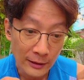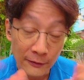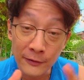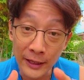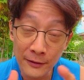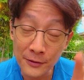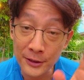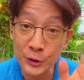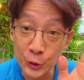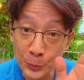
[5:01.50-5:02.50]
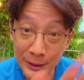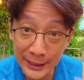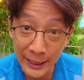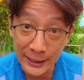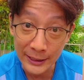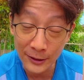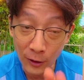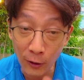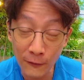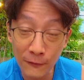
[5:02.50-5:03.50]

then they're duplicating off